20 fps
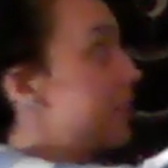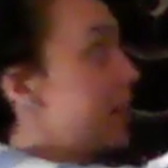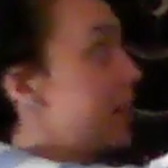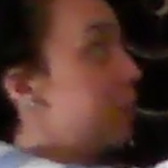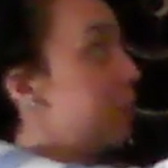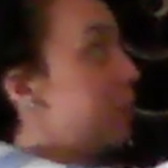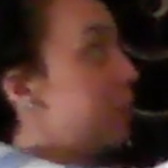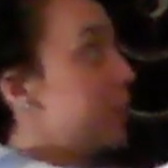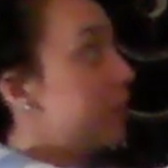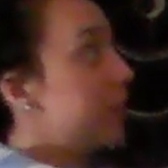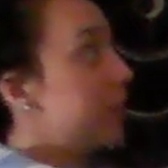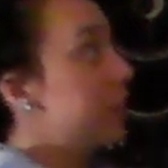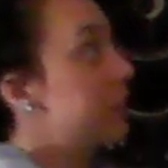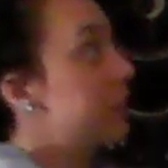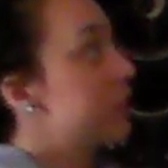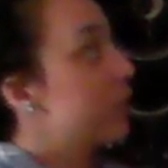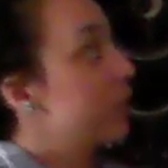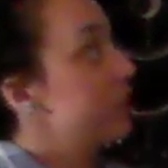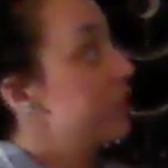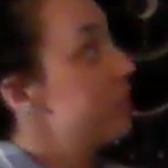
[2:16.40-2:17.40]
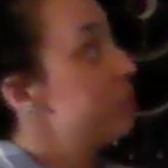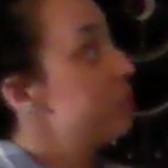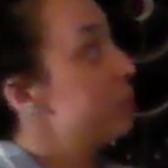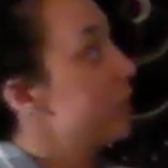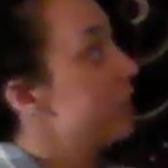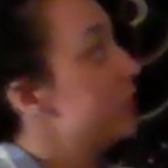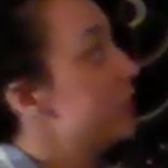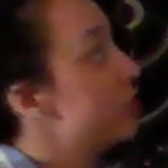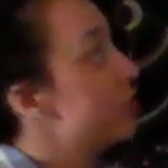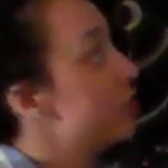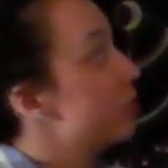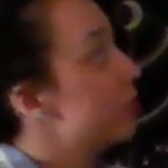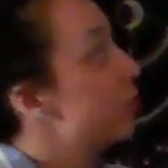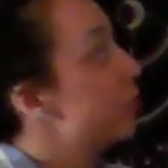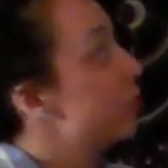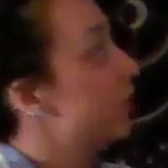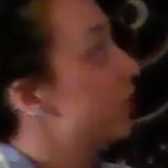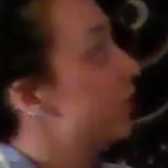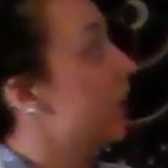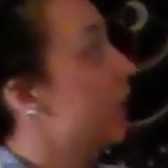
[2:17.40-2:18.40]
step is going to be to
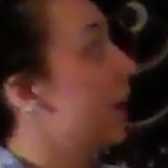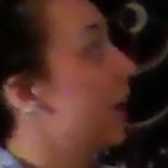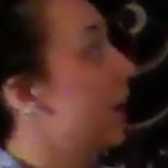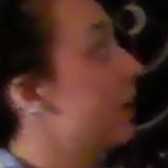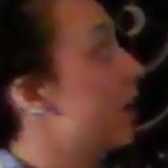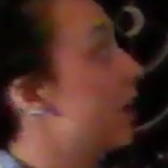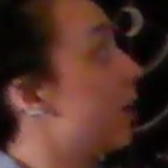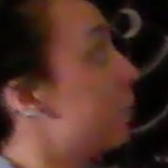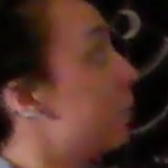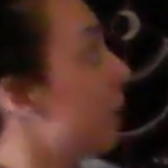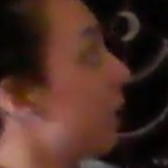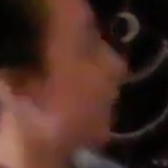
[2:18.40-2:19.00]
line up